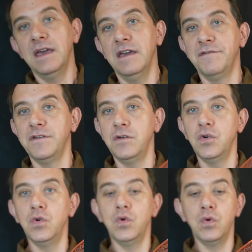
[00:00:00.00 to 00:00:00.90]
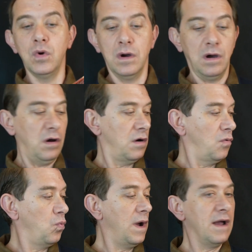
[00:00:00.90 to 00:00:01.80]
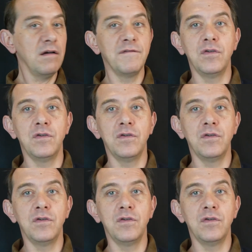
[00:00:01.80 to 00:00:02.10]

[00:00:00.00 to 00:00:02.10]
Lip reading: If you are aware of